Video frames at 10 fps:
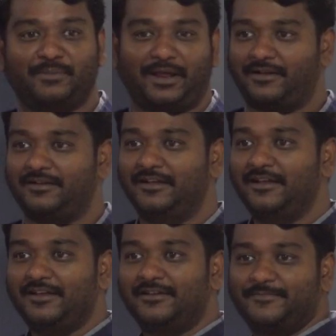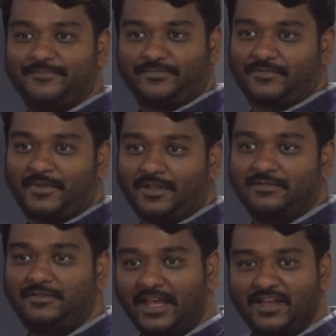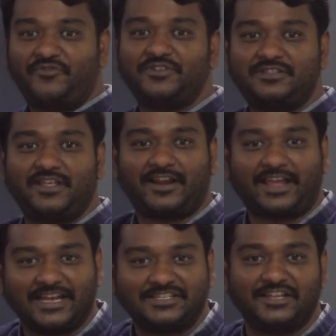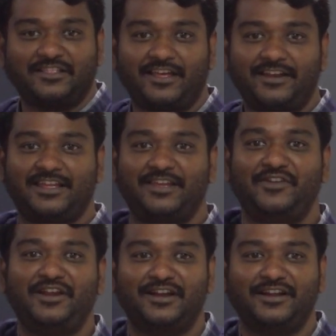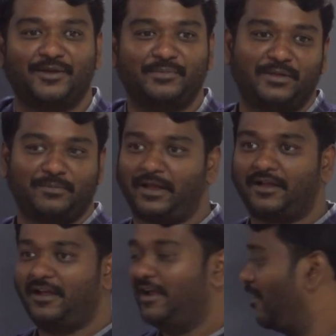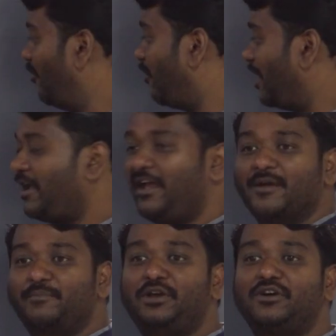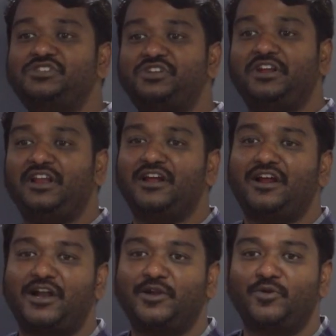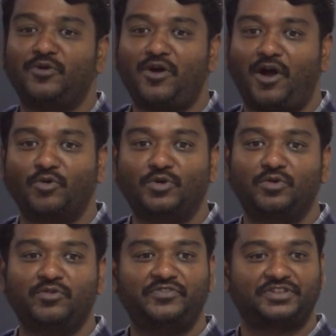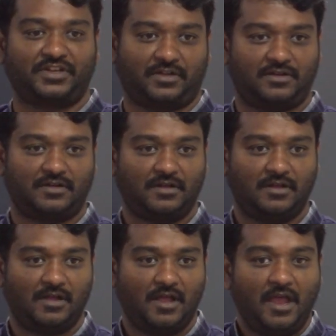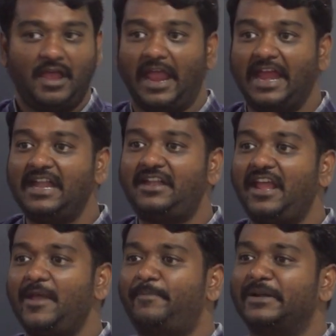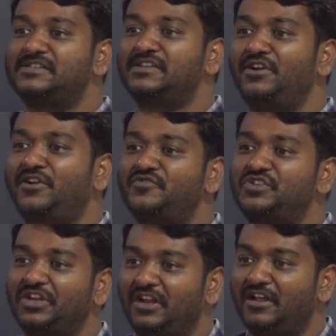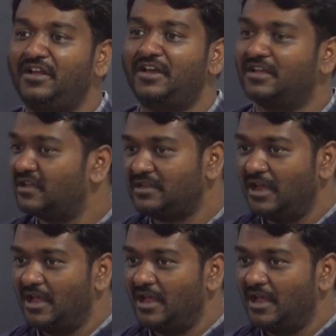back. Their fish they are catching there, giving and coming back. Why? Because Sri Lanka don't know how to do fishing. 80% of Sri Lanka,